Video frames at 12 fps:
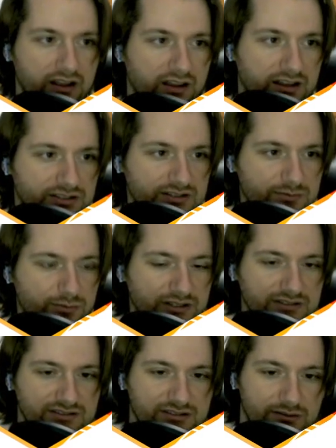It just
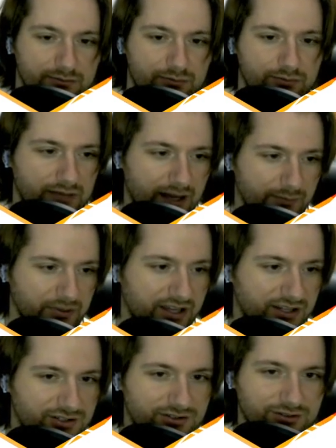brings the
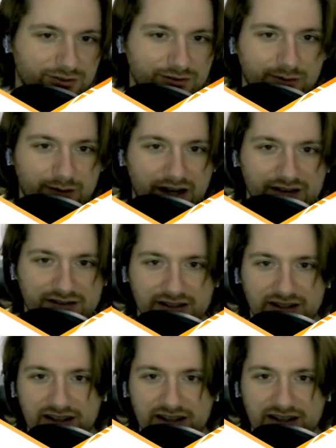application to your browser.